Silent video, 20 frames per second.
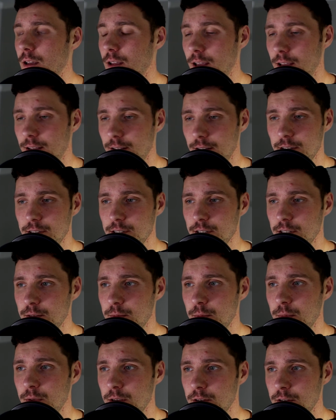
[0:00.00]
and this is
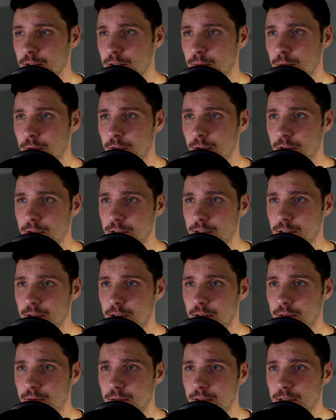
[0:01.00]
major spoilers, so
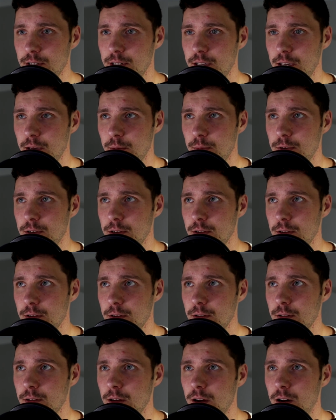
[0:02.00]
definitely skip to.
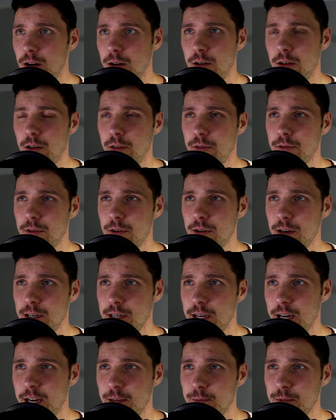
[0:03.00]
I'll throw in a
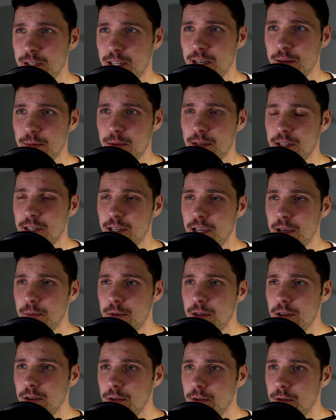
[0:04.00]
timestamp to skip
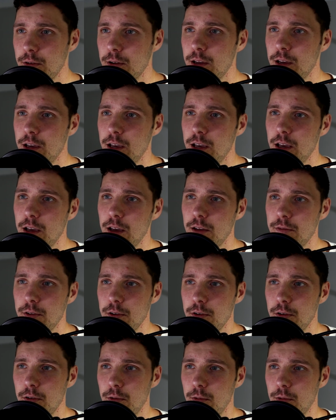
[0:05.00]
to if you
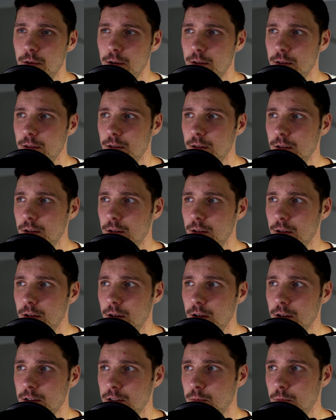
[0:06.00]
don't want
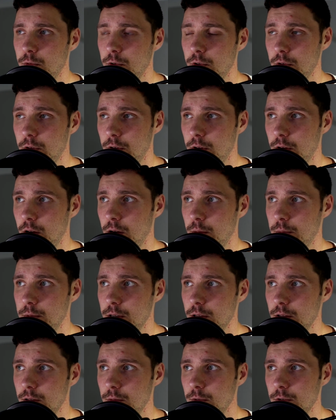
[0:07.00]
a spoiler up
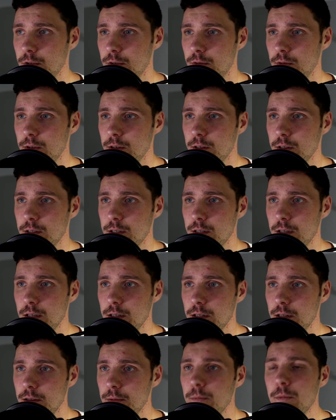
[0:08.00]
to the most recent
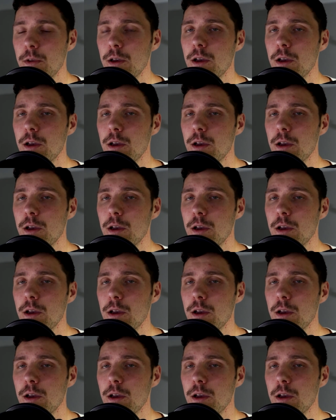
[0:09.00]
season.